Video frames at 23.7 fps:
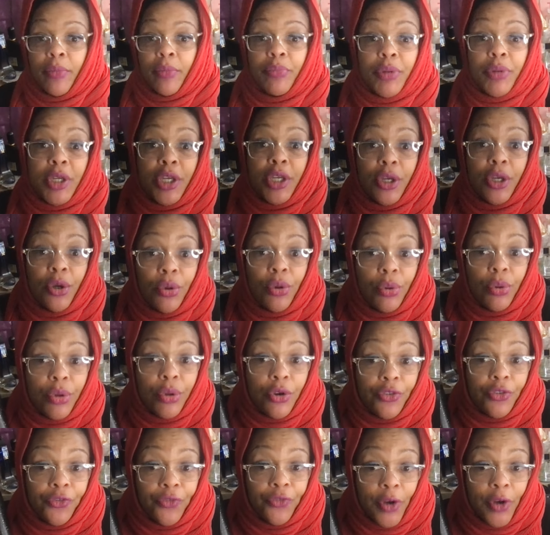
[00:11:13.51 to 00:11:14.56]

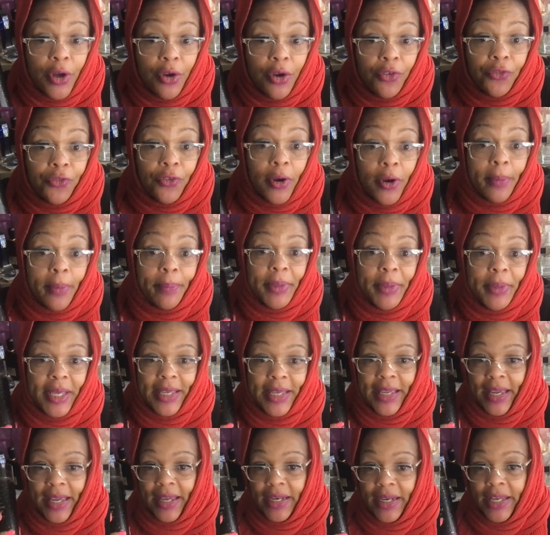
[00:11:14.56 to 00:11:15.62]
Beautiful from
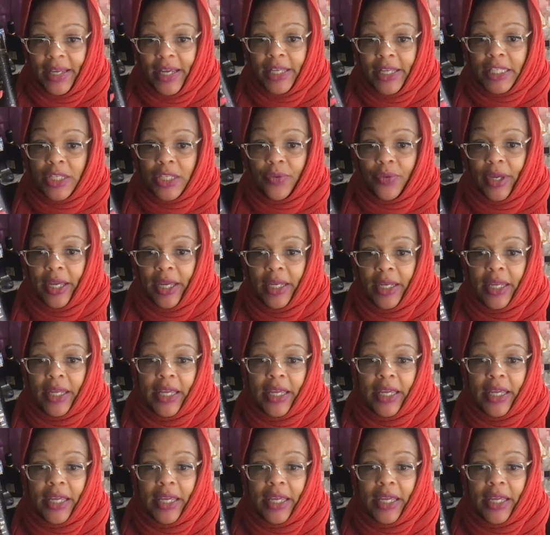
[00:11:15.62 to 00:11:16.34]
beginning to end.